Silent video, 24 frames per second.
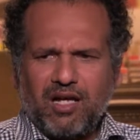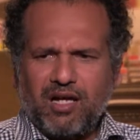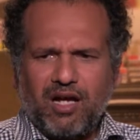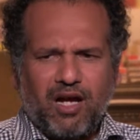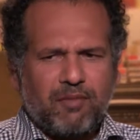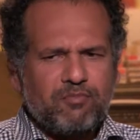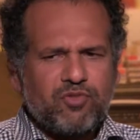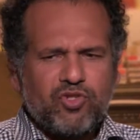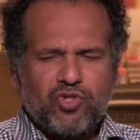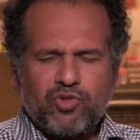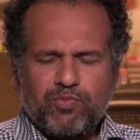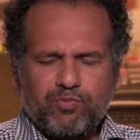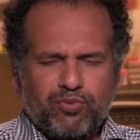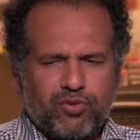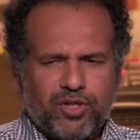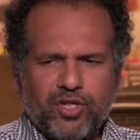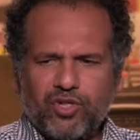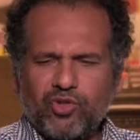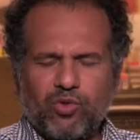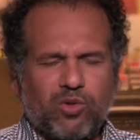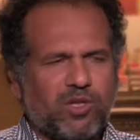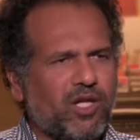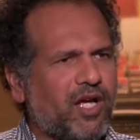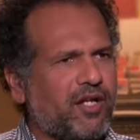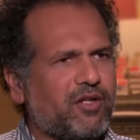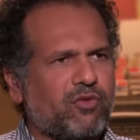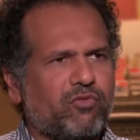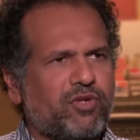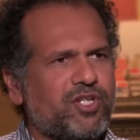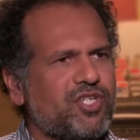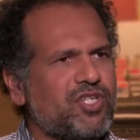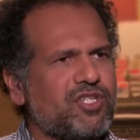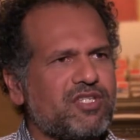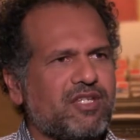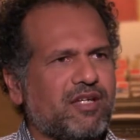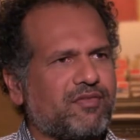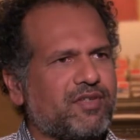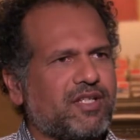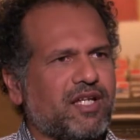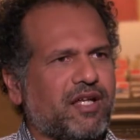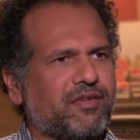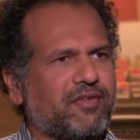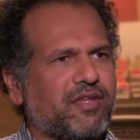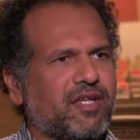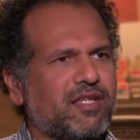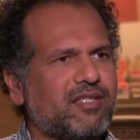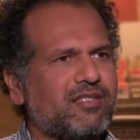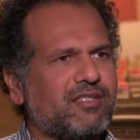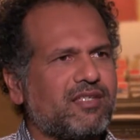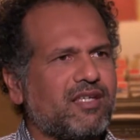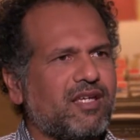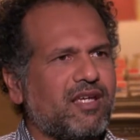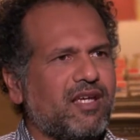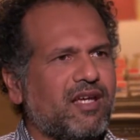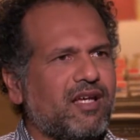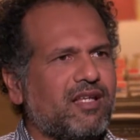I'm pretty sure Lionel Richie's never done this.